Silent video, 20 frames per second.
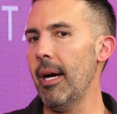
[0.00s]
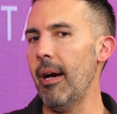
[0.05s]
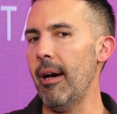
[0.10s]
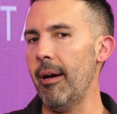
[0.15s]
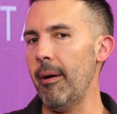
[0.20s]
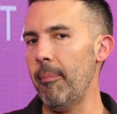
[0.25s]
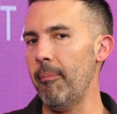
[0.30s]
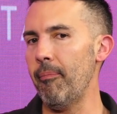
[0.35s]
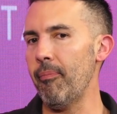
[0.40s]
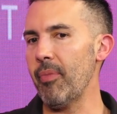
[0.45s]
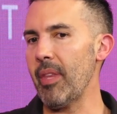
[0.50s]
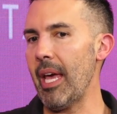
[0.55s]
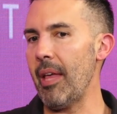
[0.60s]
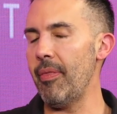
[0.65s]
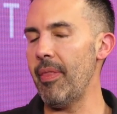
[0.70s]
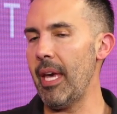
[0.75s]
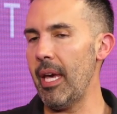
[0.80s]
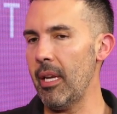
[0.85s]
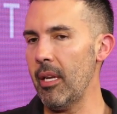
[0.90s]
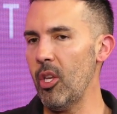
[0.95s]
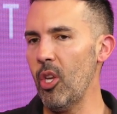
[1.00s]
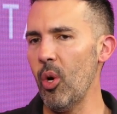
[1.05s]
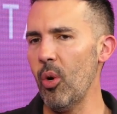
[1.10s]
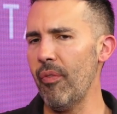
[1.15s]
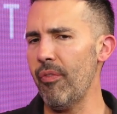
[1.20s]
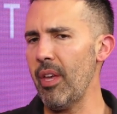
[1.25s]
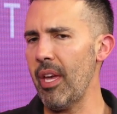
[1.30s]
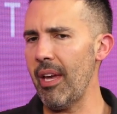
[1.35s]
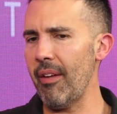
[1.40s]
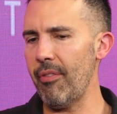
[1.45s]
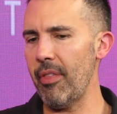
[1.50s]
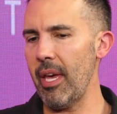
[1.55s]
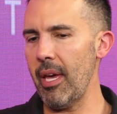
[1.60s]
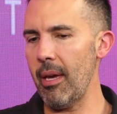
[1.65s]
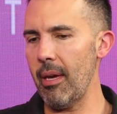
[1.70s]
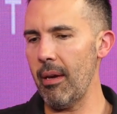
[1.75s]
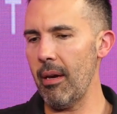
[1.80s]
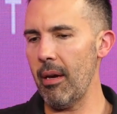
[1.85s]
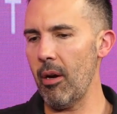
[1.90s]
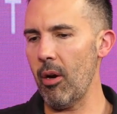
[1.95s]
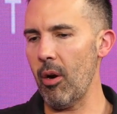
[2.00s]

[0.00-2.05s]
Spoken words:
And then, if they